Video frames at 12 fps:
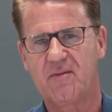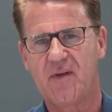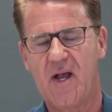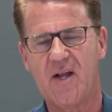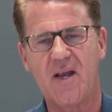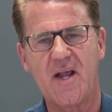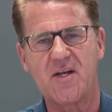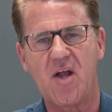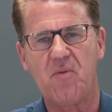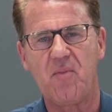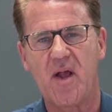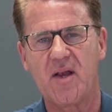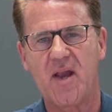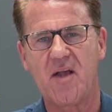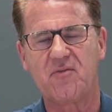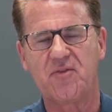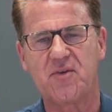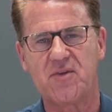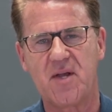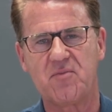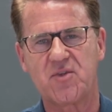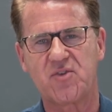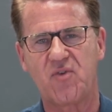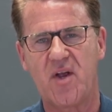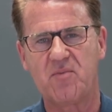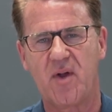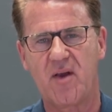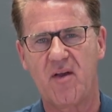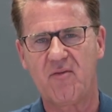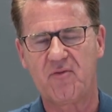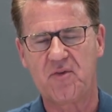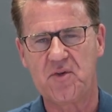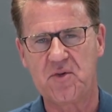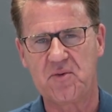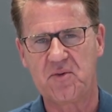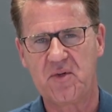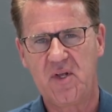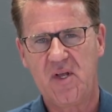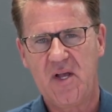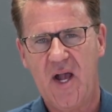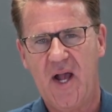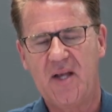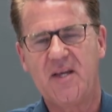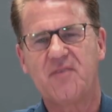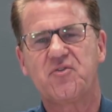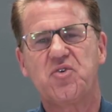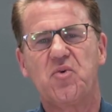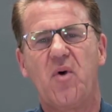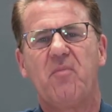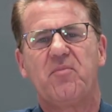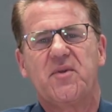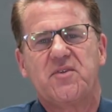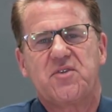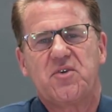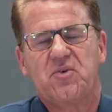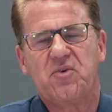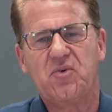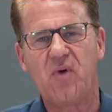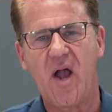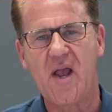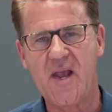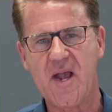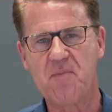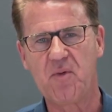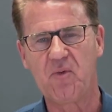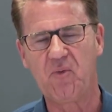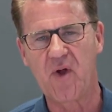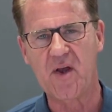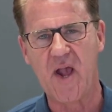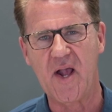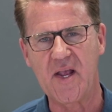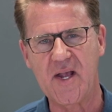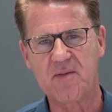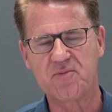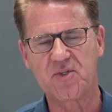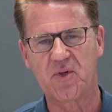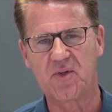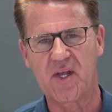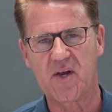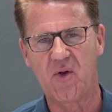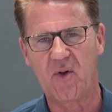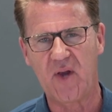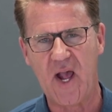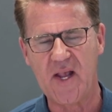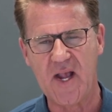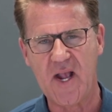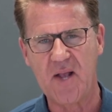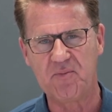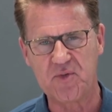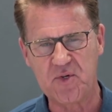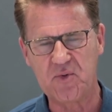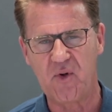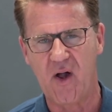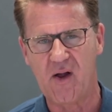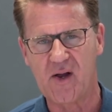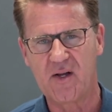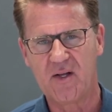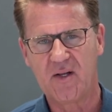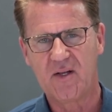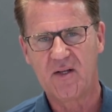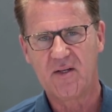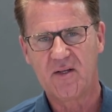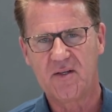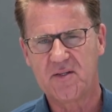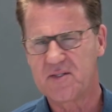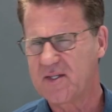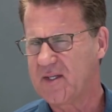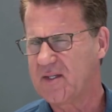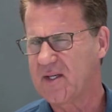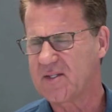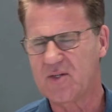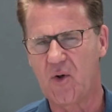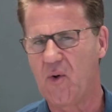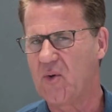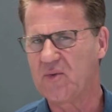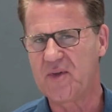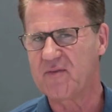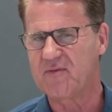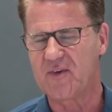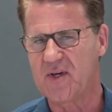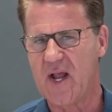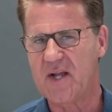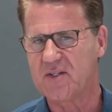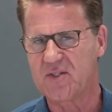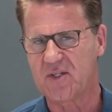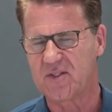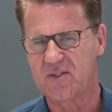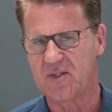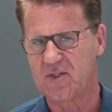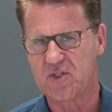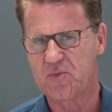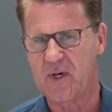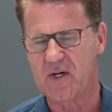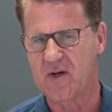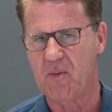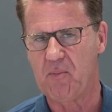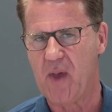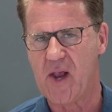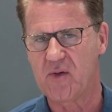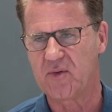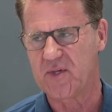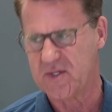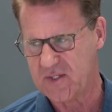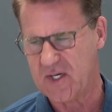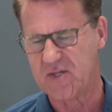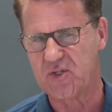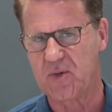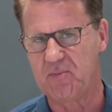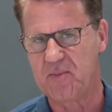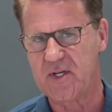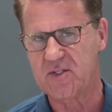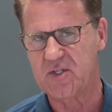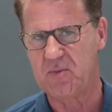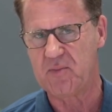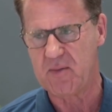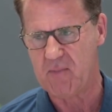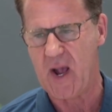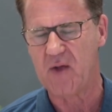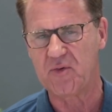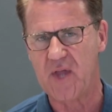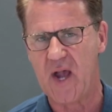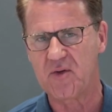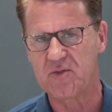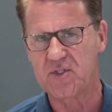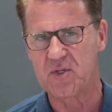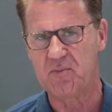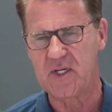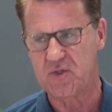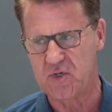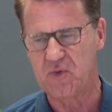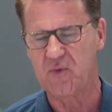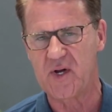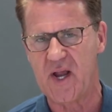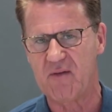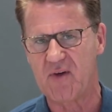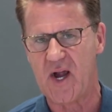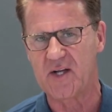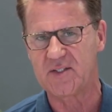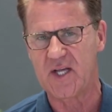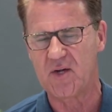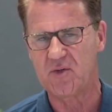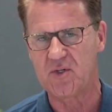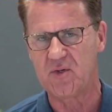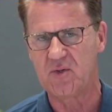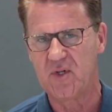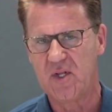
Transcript: I lay down my life to demonstrate my love for you. I lift you up into who I am and what I am so that all I am, you are. You see, there's a whole different nature to the spirit of Baal that says, submit to me, bow down to me, do whatever I tell you.